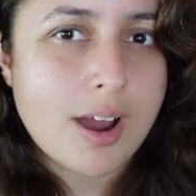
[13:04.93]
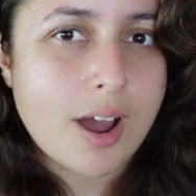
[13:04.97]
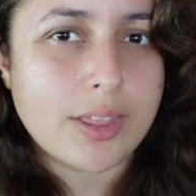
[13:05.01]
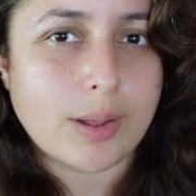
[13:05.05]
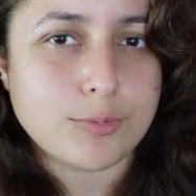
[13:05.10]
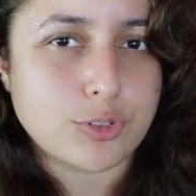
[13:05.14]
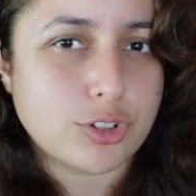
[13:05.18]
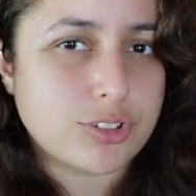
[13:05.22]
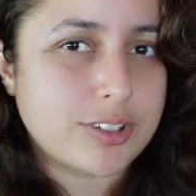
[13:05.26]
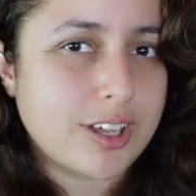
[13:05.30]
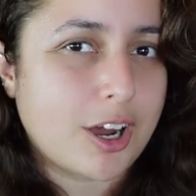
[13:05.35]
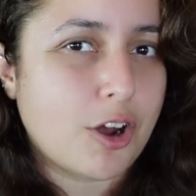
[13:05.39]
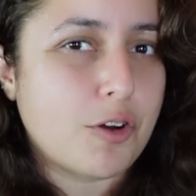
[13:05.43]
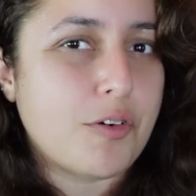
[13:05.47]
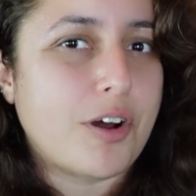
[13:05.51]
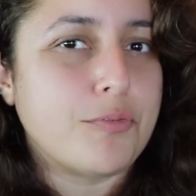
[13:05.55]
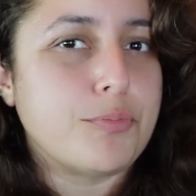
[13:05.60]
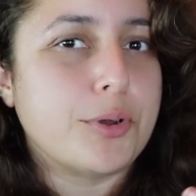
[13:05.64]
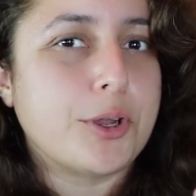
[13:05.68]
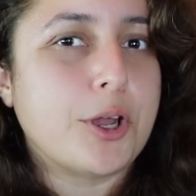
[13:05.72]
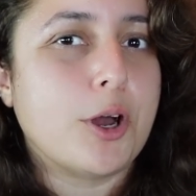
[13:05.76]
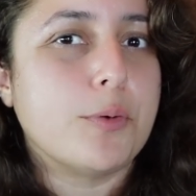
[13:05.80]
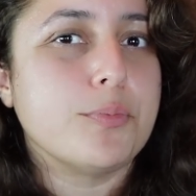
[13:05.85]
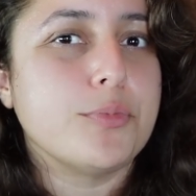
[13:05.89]
I've just now I've
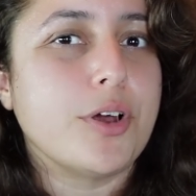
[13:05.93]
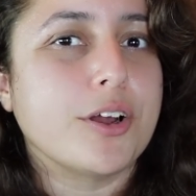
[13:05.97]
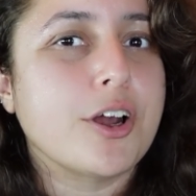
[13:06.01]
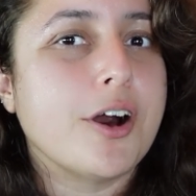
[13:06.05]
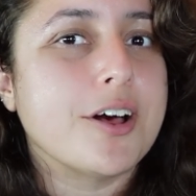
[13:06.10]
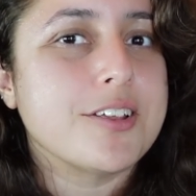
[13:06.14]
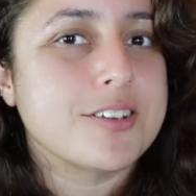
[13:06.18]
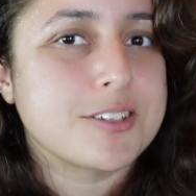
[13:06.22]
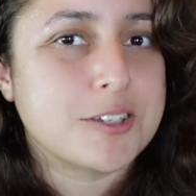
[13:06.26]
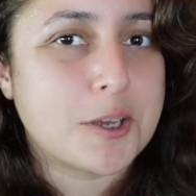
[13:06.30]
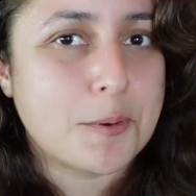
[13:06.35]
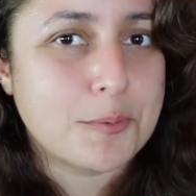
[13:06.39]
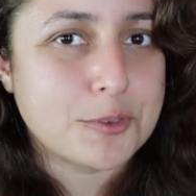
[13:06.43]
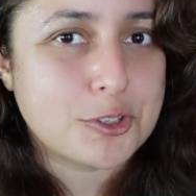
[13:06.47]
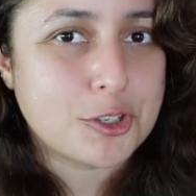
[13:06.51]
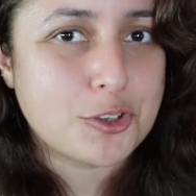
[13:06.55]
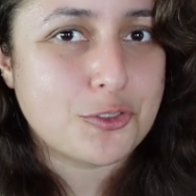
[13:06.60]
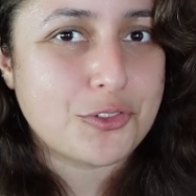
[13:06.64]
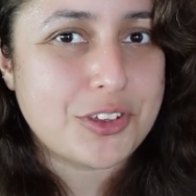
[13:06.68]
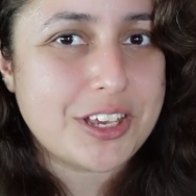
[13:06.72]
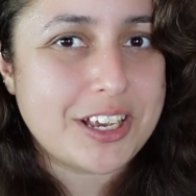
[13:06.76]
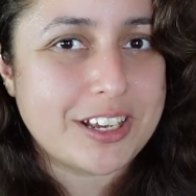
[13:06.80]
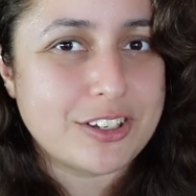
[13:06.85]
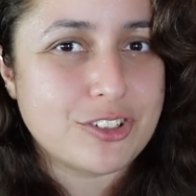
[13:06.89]
become accustomed to
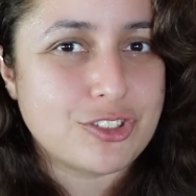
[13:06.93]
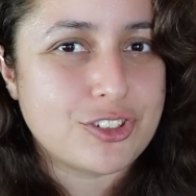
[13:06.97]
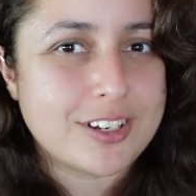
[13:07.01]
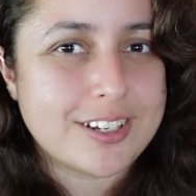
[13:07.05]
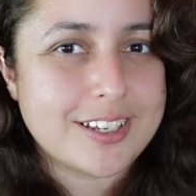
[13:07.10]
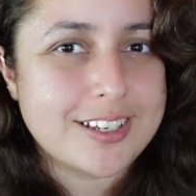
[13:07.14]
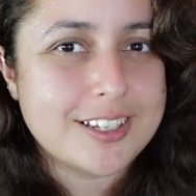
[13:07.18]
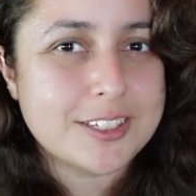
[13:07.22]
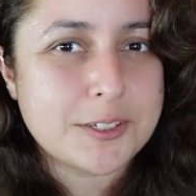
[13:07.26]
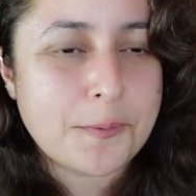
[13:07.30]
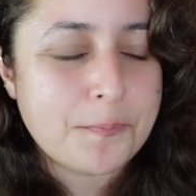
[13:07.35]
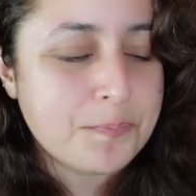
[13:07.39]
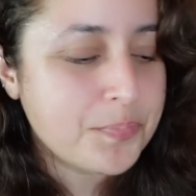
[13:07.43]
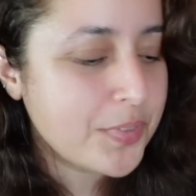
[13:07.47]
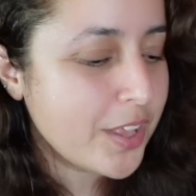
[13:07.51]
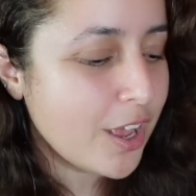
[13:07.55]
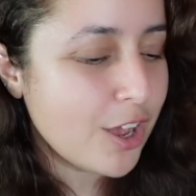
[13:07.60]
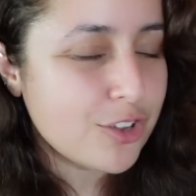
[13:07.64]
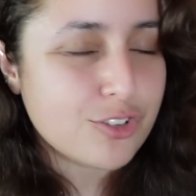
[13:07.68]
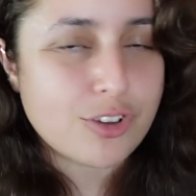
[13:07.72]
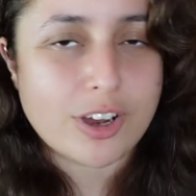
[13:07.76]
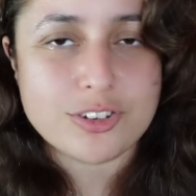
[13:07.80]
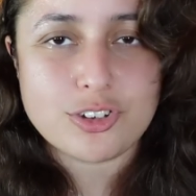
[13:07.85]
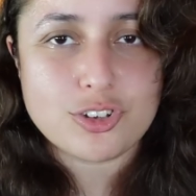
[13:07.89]
vegan chilies,
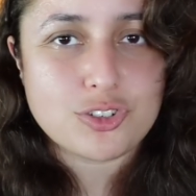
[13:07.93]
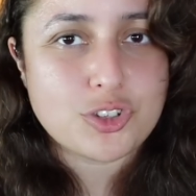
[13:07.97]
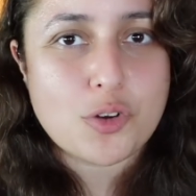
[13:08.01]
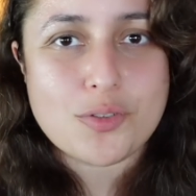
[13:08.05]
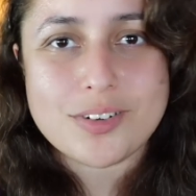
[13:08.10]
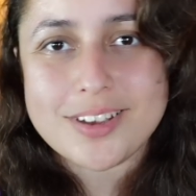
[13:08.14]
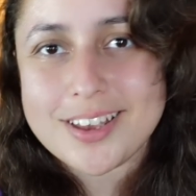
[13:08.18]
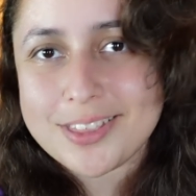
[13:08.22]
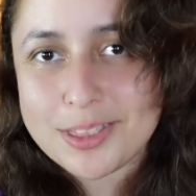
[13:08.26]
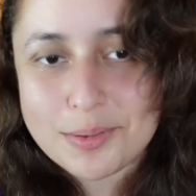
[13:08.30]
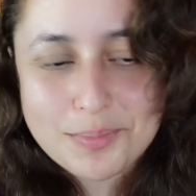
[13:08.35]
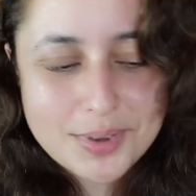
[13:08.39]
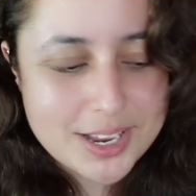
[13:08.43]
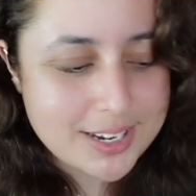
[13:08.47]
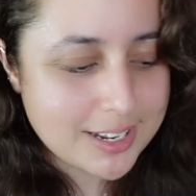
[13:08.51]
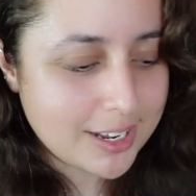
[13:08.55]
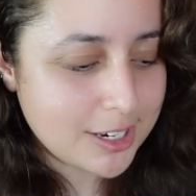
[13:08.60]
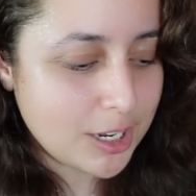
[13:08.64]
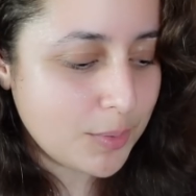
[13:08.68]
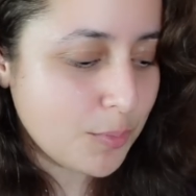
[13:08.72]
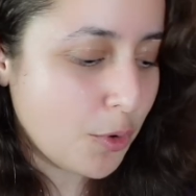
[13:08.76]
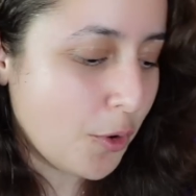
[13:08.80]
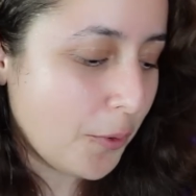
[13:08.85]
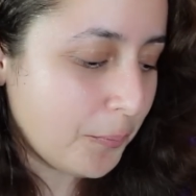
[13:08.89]
so I just don't need the meat
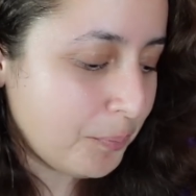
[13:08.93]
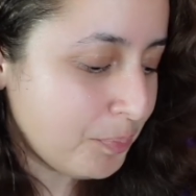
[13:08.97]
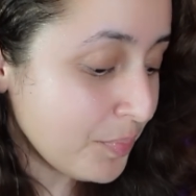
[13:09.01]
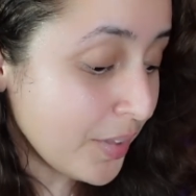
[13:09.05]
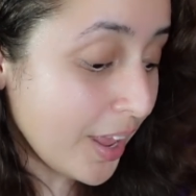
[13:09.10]
anymore.